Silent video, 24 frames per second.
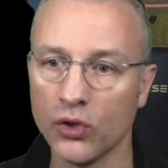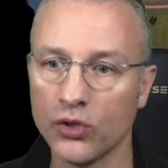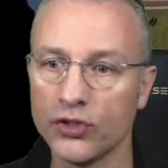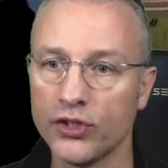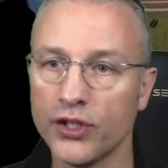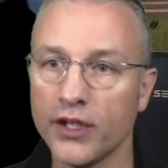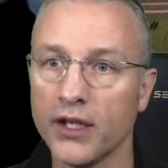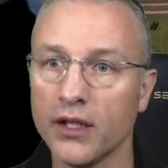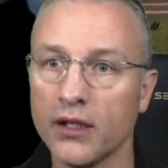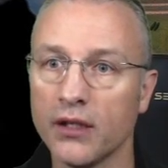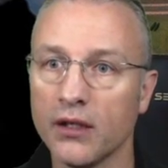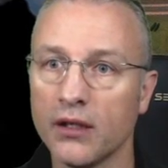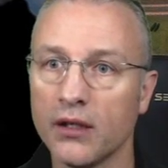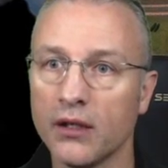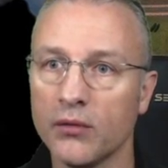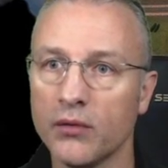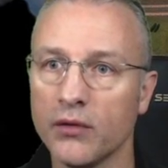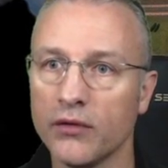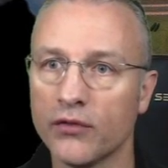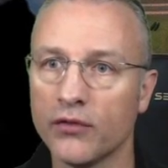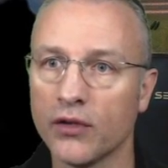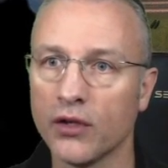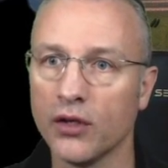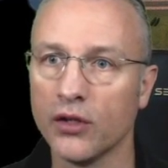trailer,
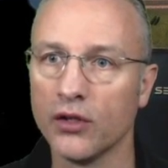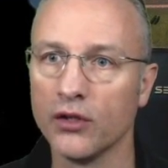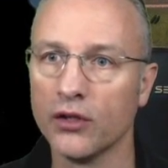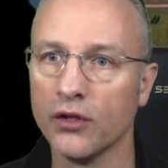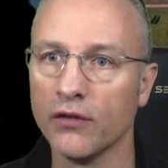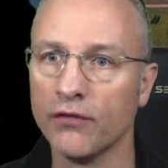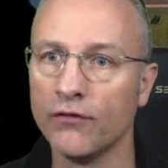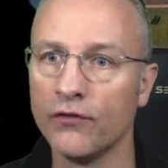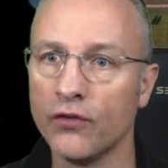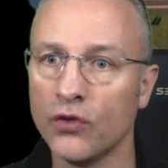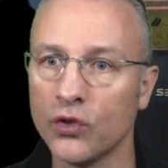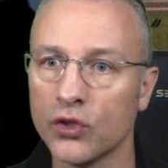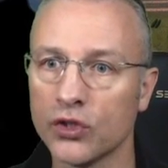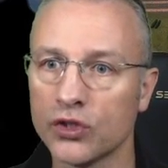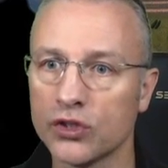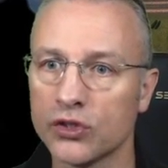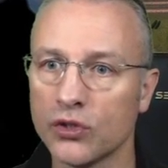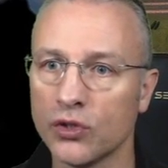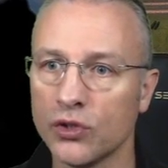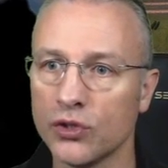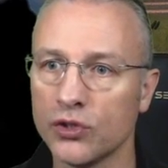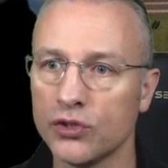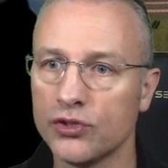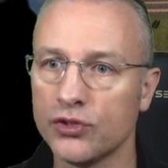we've got the
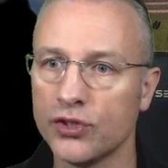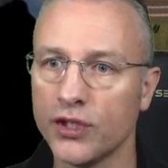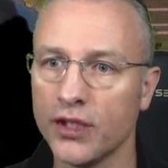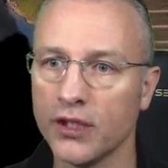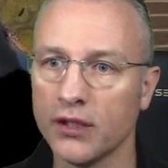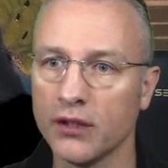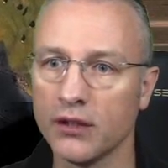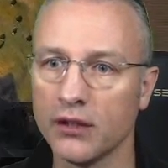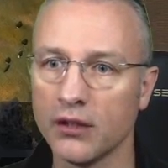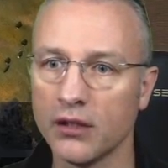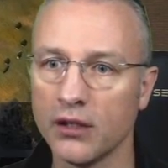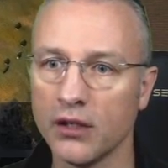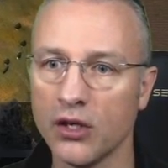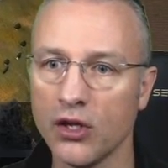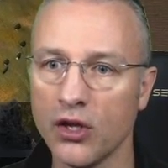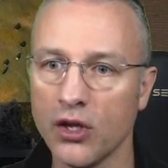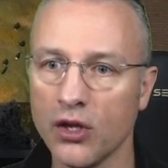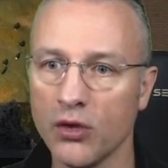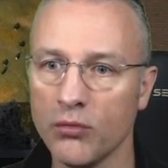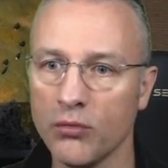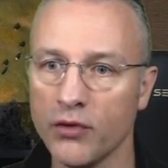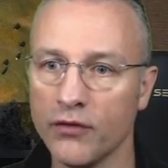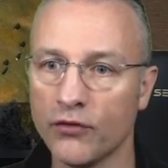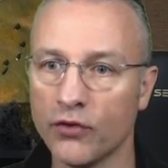4-slot trailer,
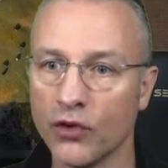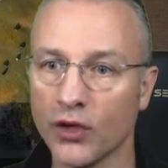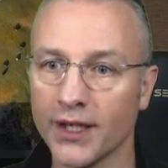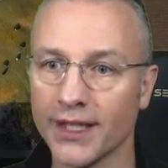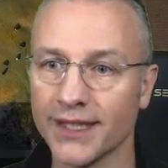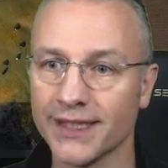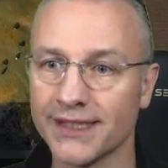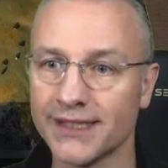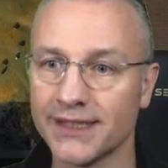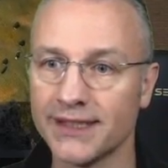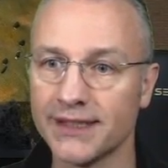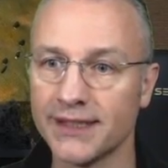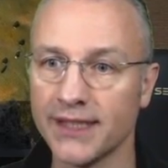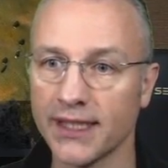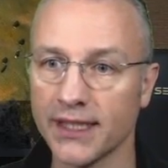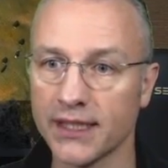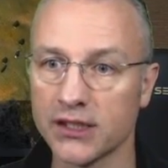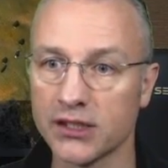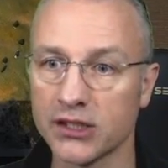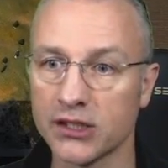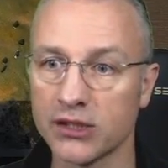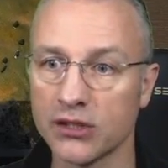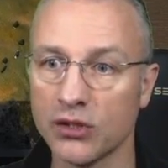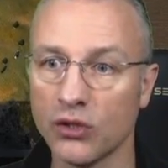we've got a
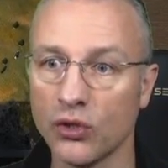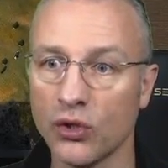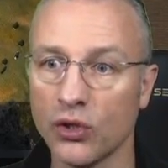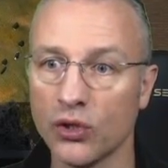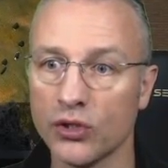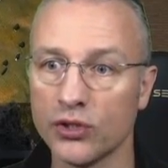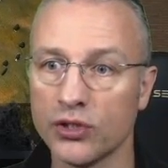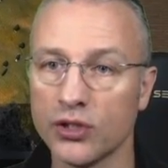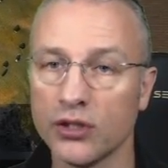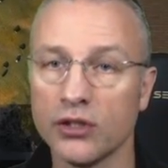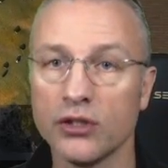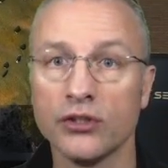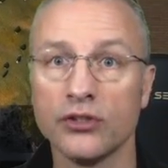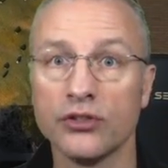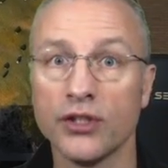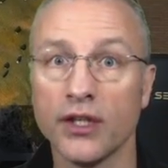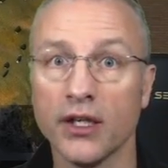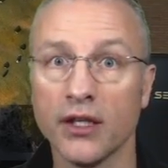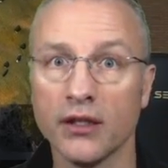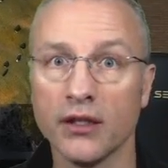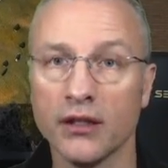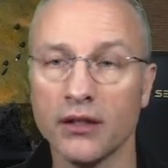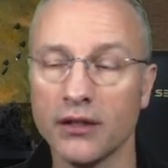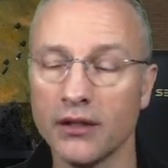6-slot
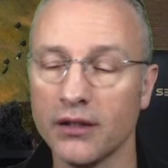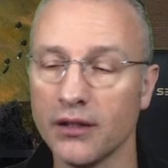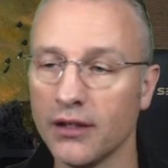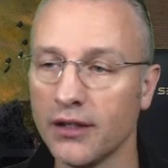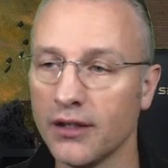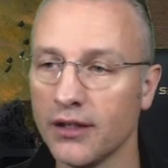trailer.